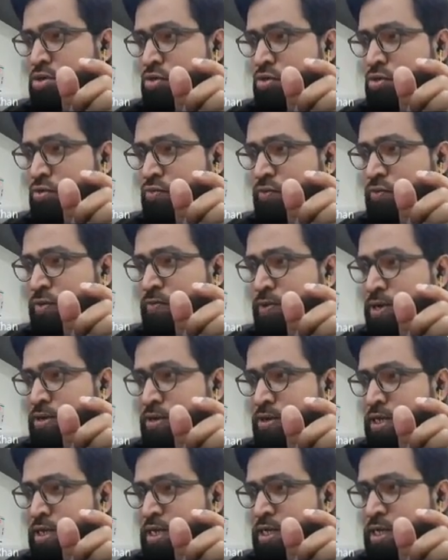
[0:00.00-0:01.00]
So we
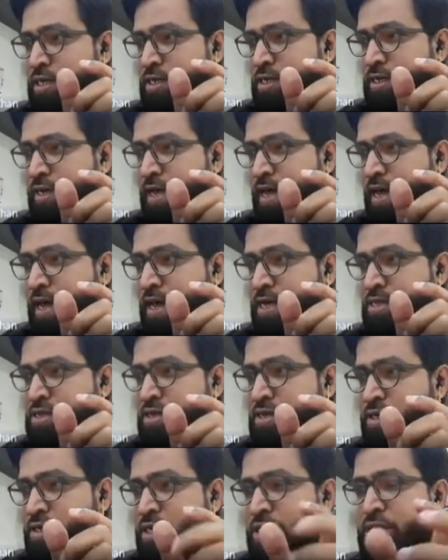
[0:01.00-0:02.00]
will read it as
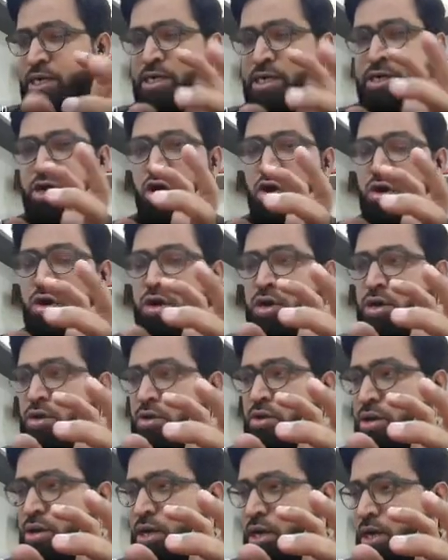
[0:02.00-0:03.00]
Dunder doc.
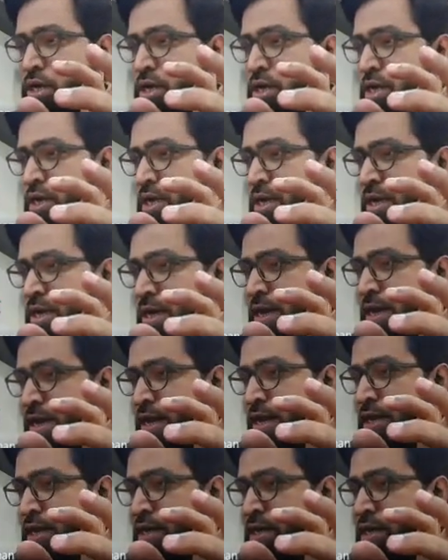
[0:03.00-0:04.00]
Okay,
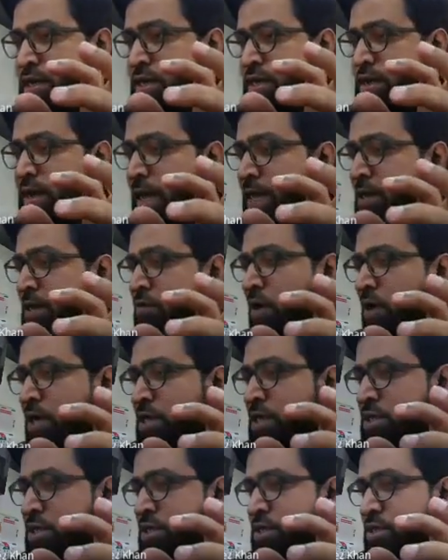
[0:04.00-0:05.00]
and
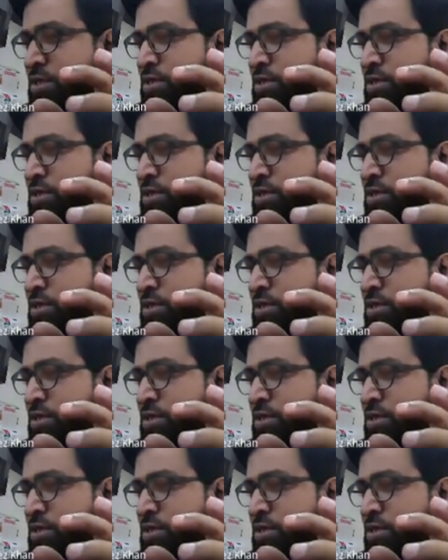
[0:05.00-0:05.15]
likewise,